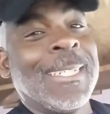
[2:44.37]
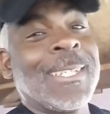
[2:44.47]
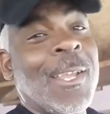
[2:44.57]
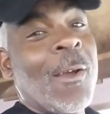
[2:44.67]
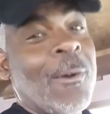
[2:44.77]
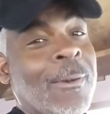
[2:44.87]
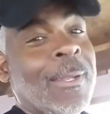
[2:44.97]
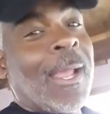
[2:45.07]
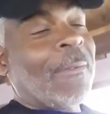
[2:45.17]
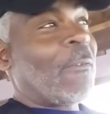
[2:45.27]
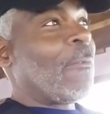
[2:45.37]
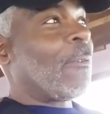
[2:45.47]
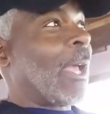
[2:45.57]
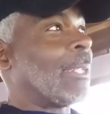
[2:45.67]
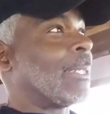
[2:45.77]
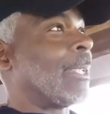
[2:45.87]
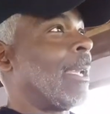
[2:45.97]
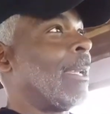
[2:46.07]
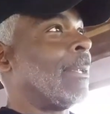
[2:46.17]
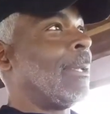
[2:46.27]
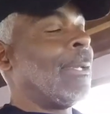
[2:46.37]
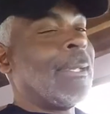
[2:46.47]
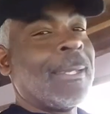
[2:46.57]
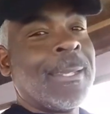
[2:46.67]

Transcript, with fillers: So, got a few flights in,